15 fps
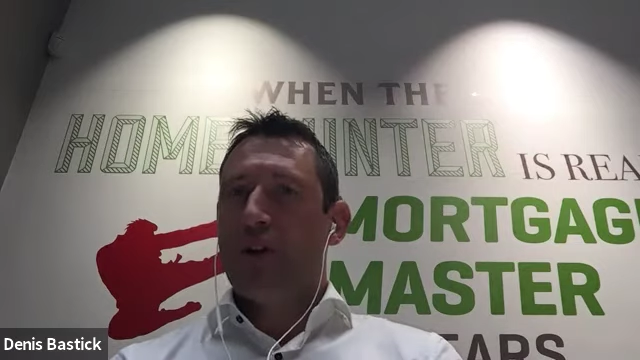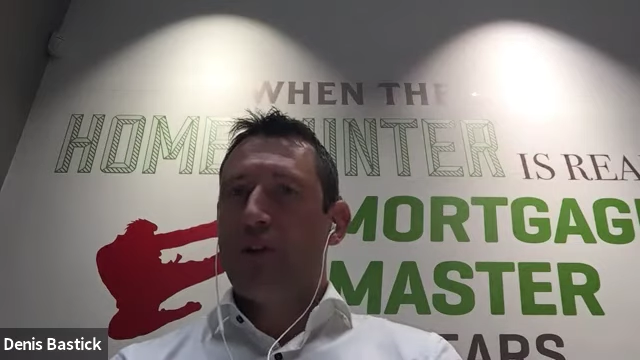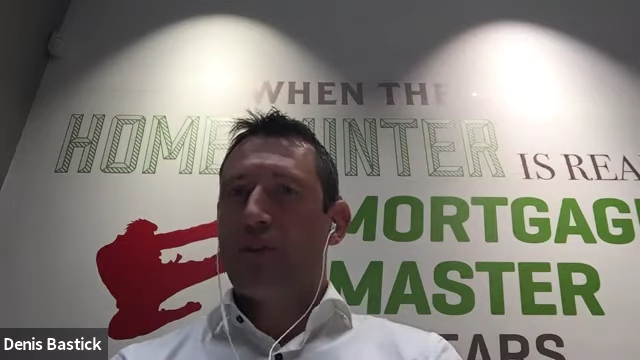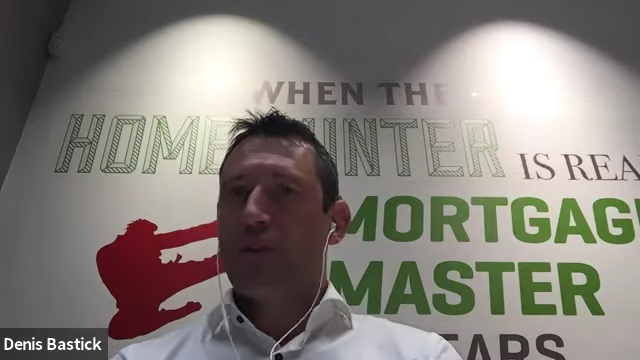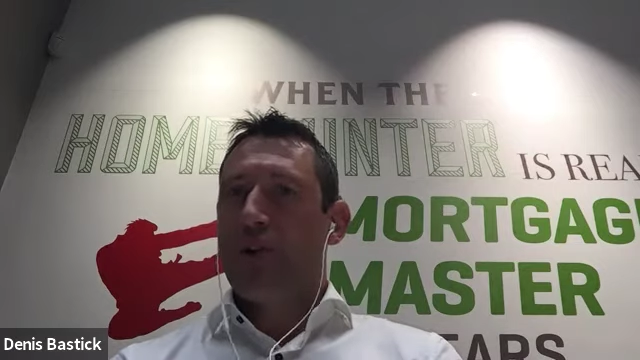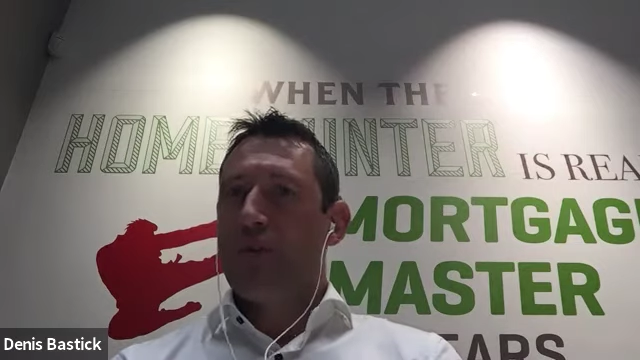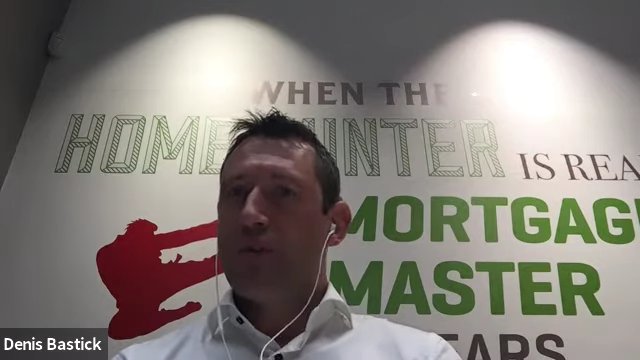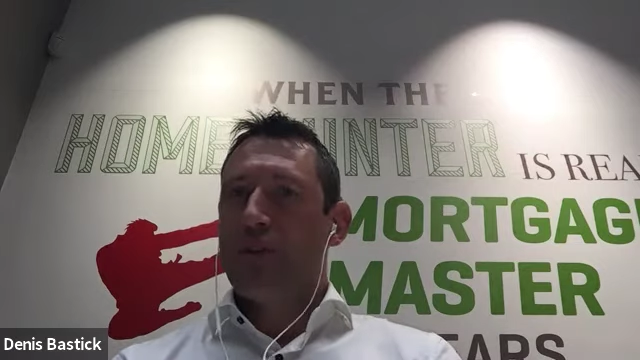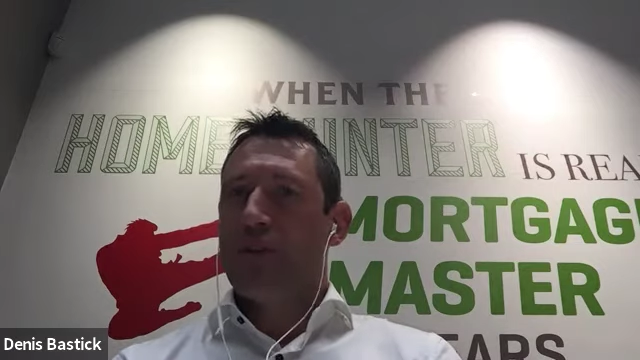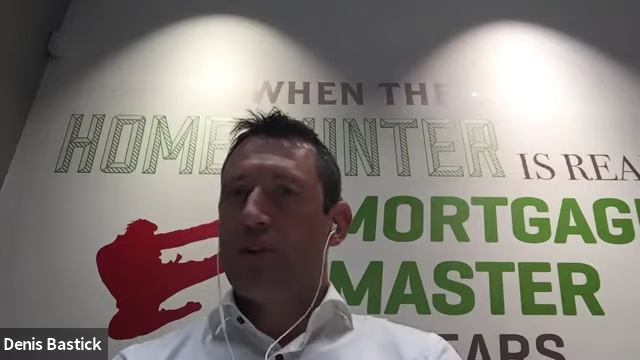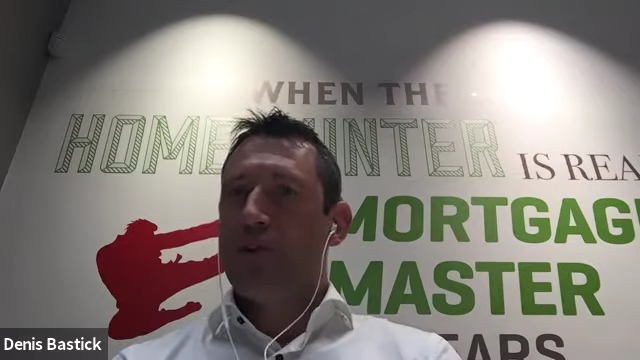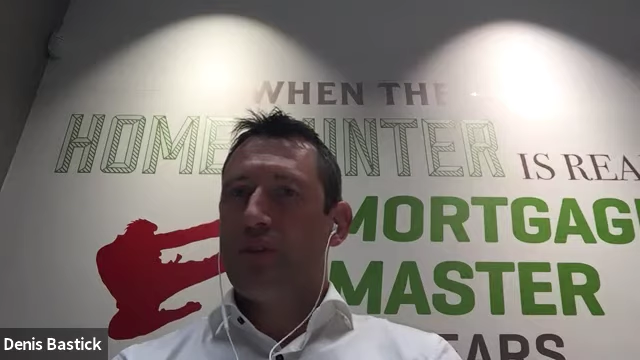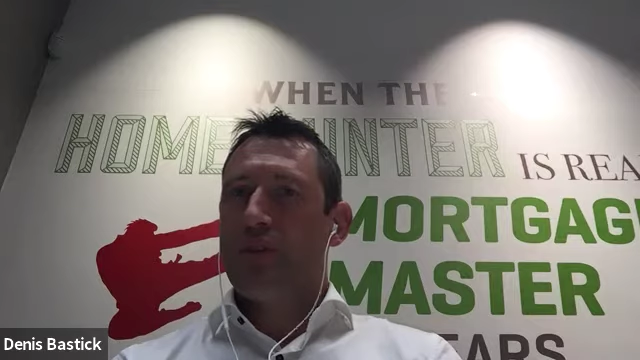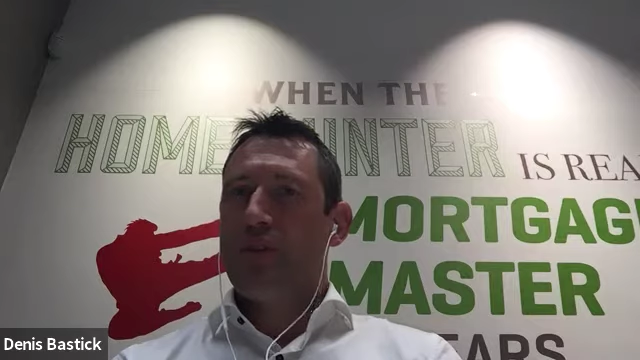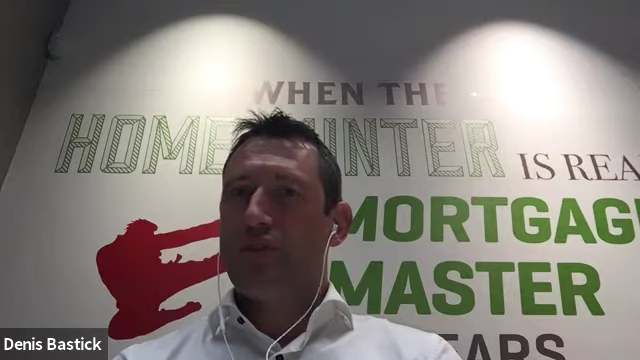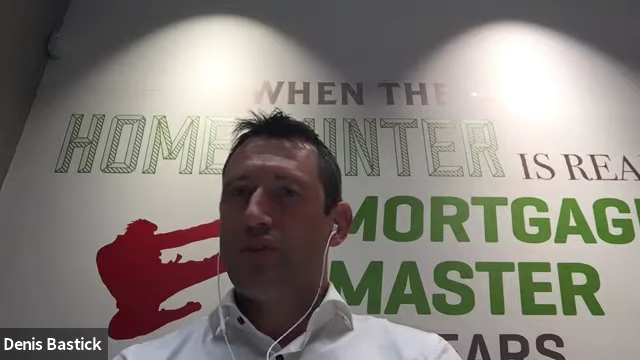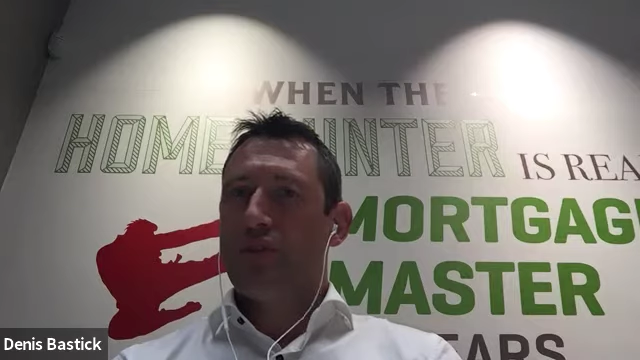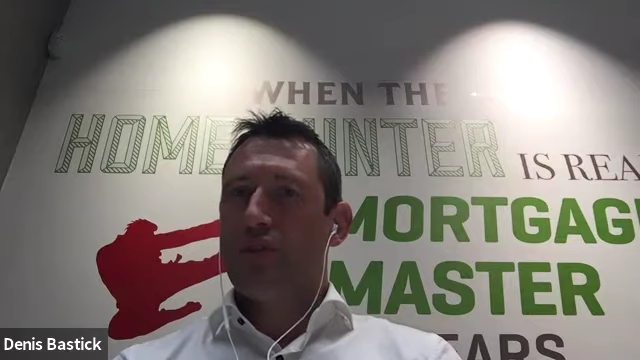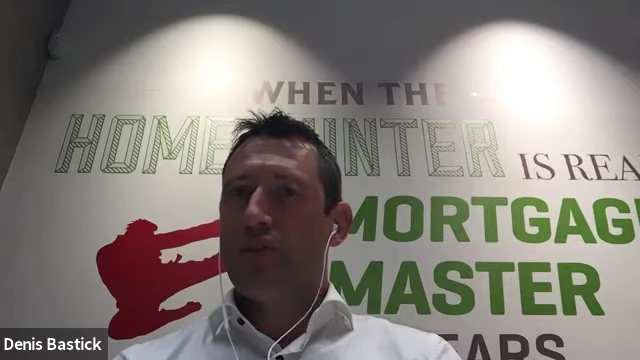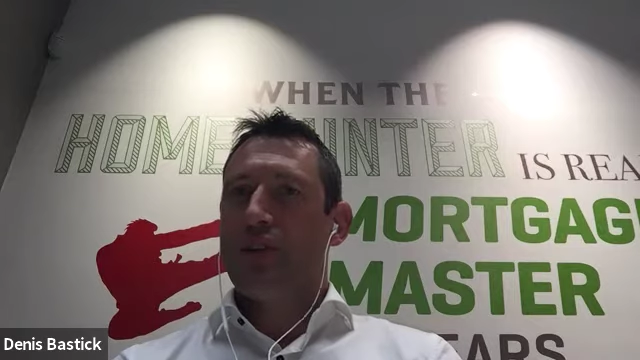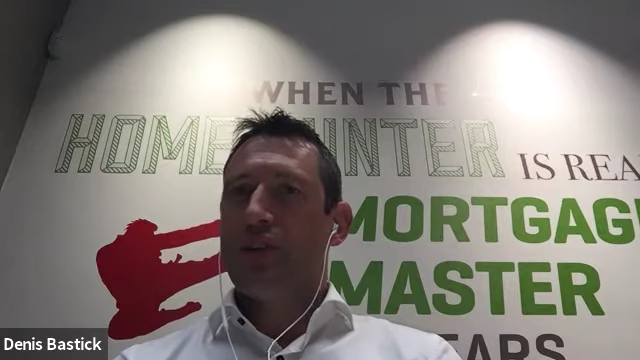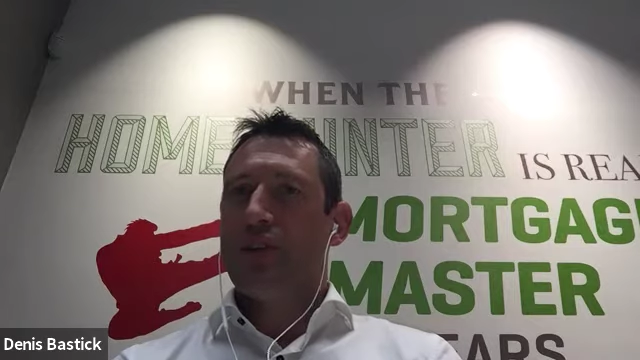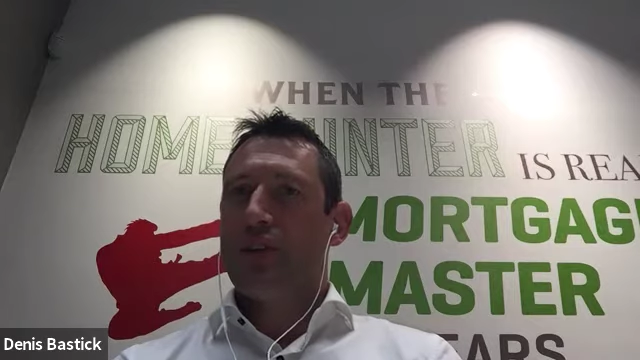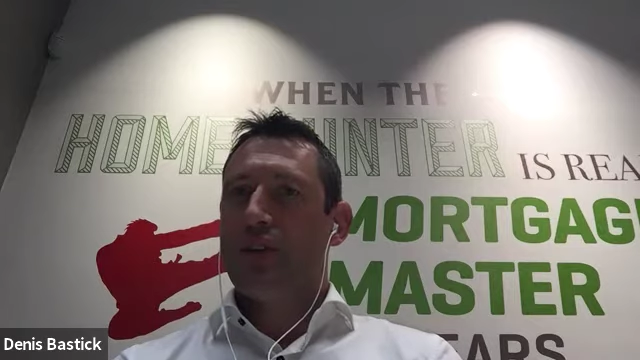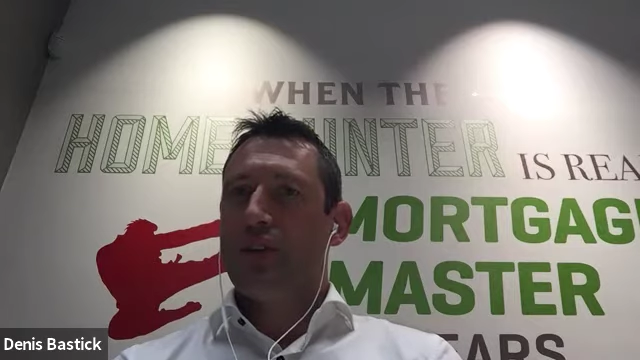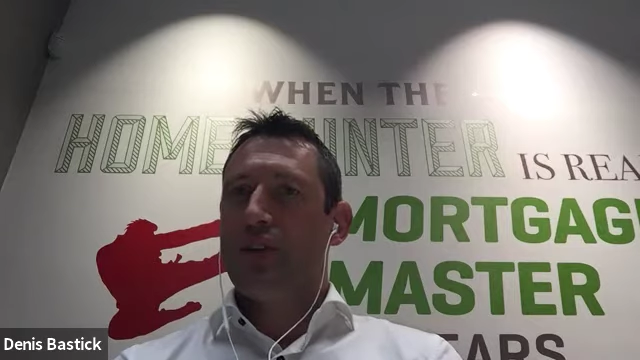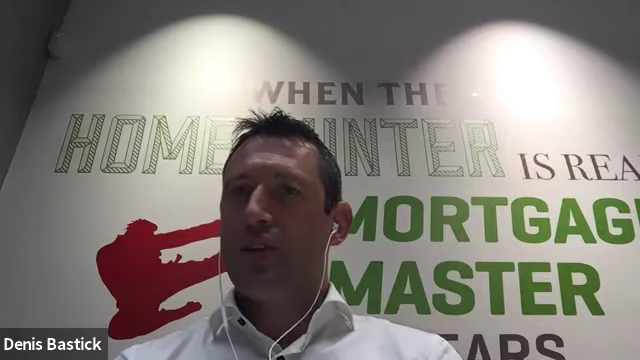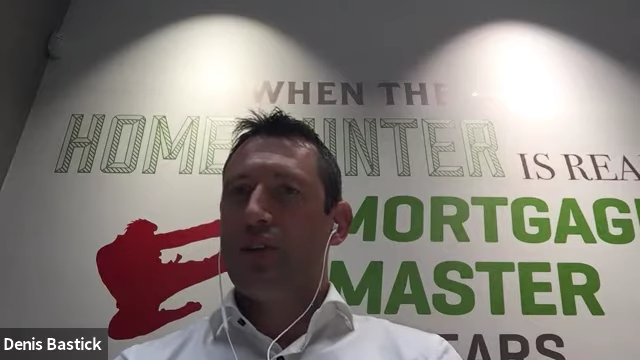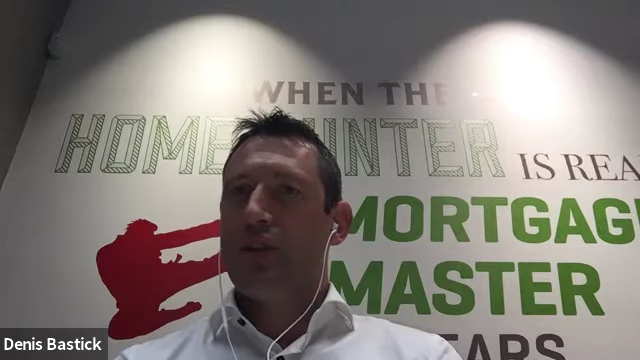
so everyone's kind of readjusting it and seeing